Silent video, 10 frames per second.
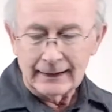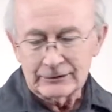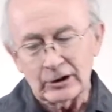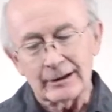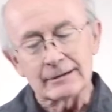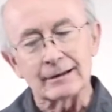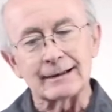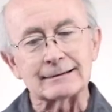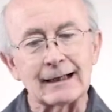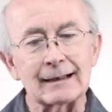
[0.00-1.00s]
And she did not
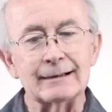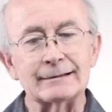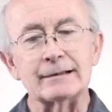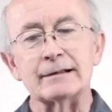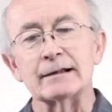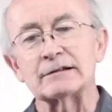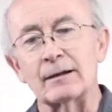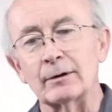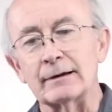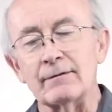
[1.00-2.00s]
exactly say, Yes,
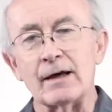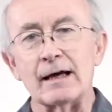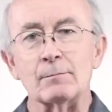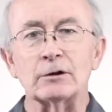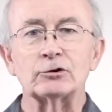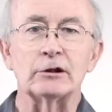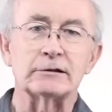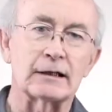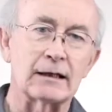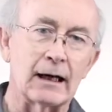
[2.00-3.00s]
I believe that, but she
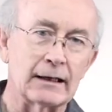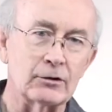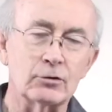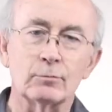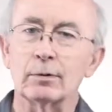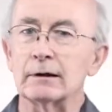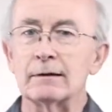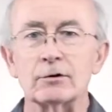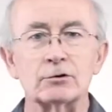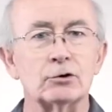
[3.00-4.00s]
said, I do
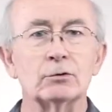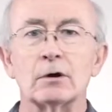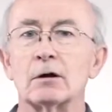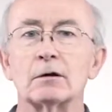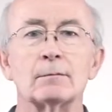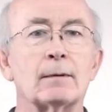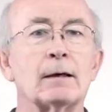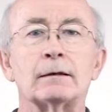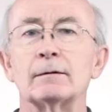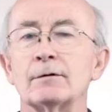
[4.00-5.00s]
believe that you are
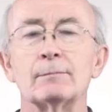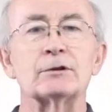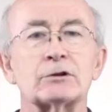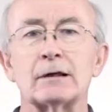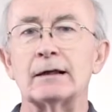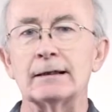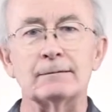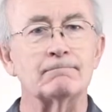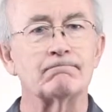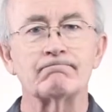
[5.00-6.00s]
the, the Messiah.
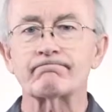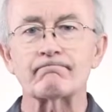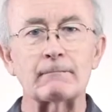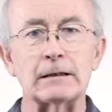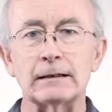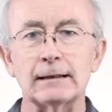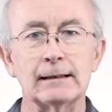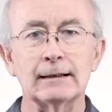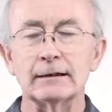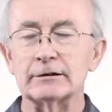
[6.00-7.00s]

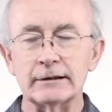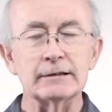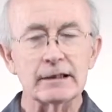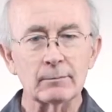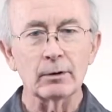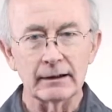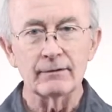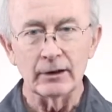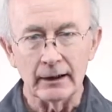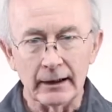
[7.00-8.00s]
She did
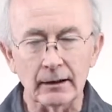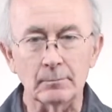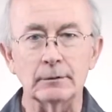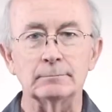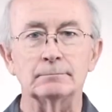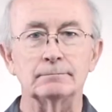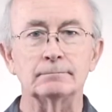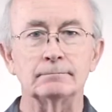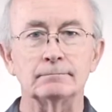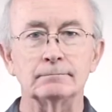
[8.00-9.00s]
believe in him.
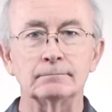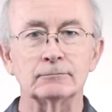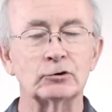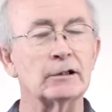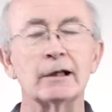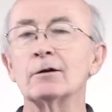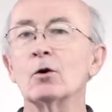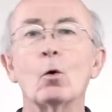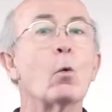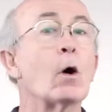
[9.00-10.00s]
She didn't
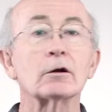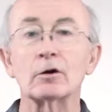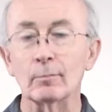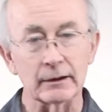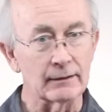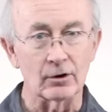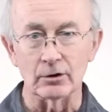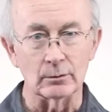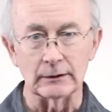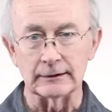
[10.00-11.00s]
know what to believe
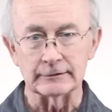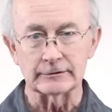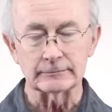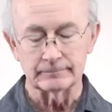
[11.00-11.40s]
otherwise.